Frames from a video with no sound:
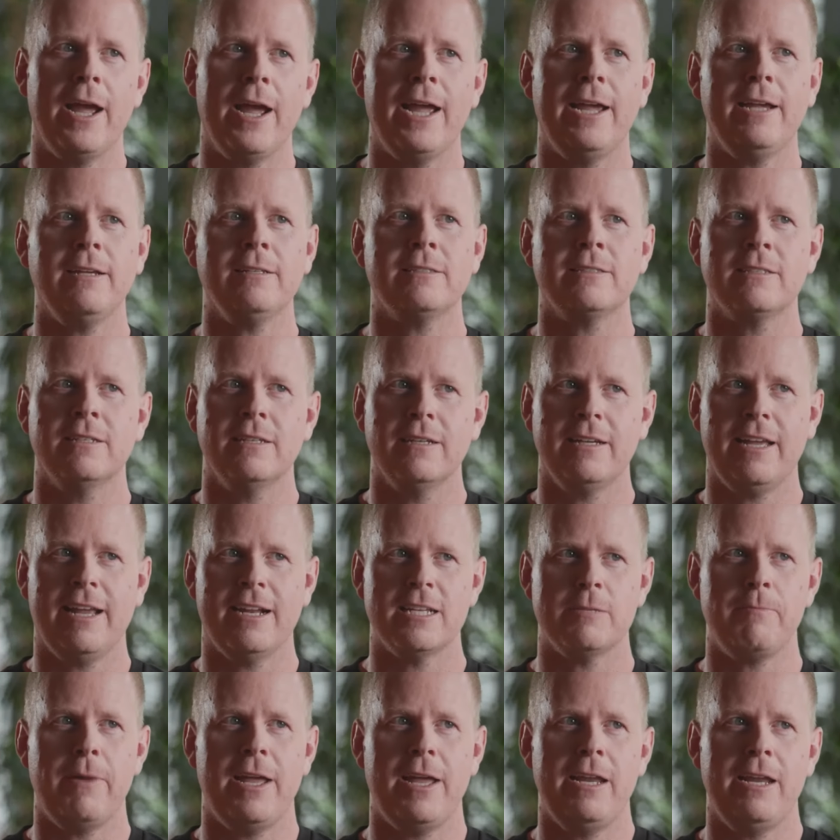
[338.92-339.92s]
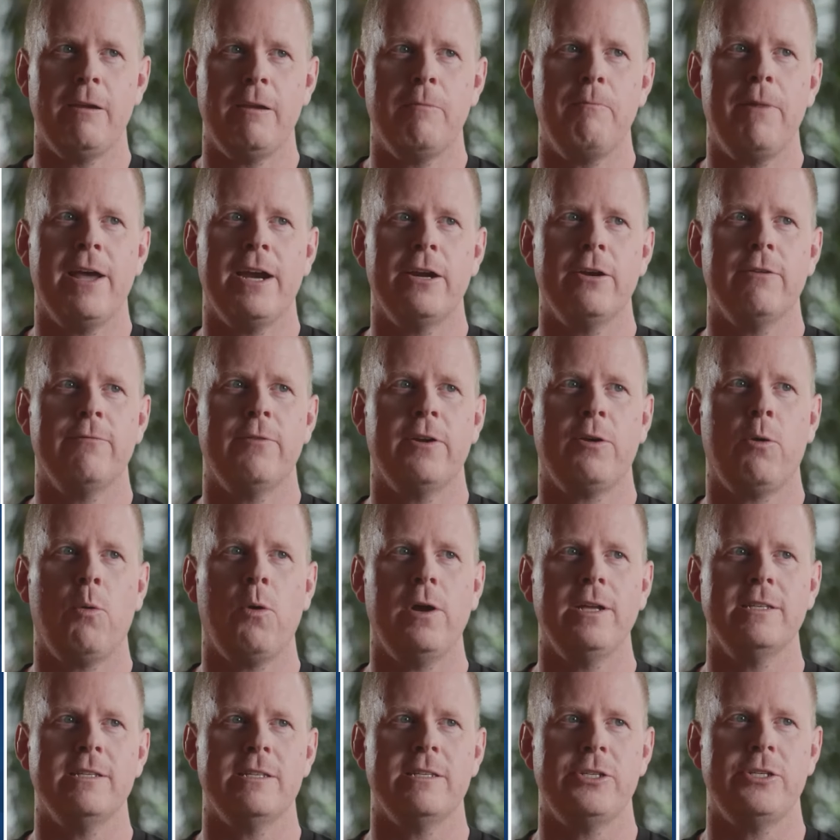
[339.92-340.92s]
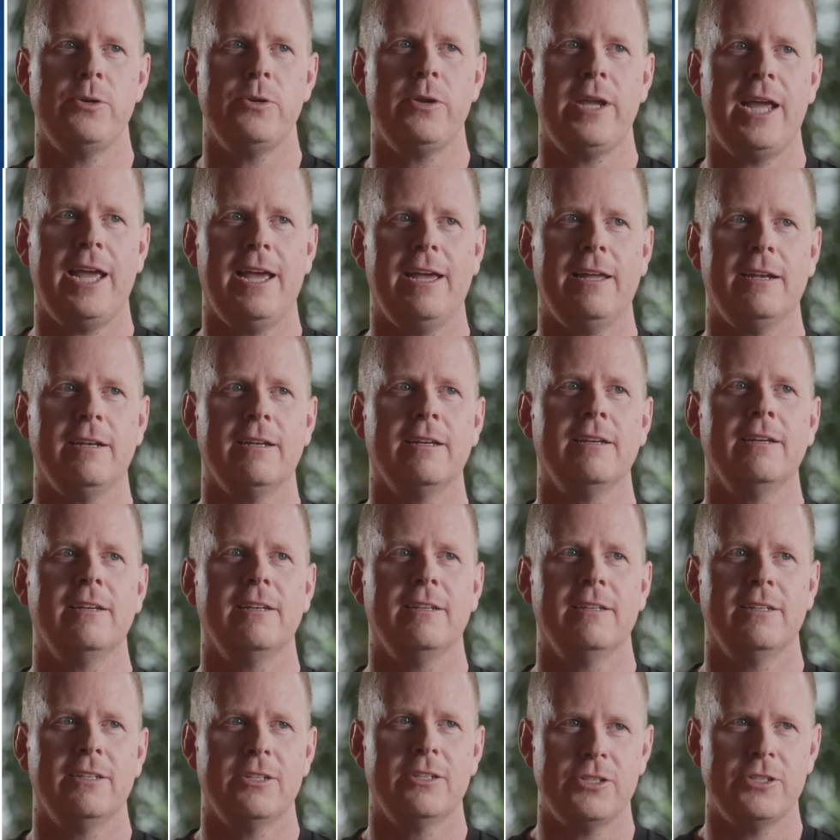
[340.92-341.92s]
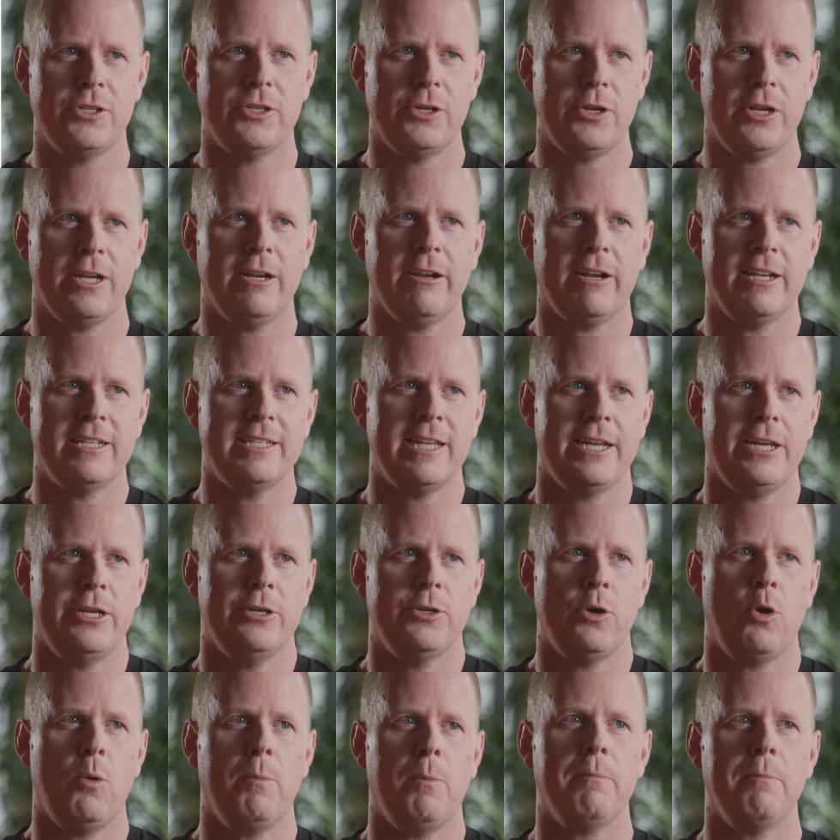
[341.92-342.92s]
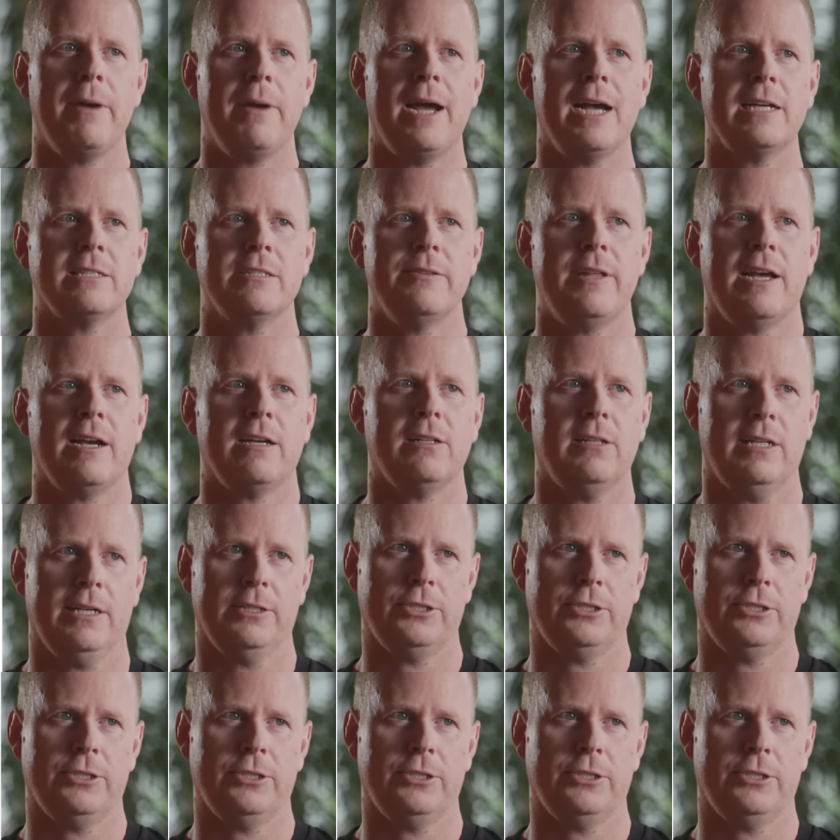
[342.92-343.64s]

the ranks, get as many competitive coins as you can, so you can continue to open packs in that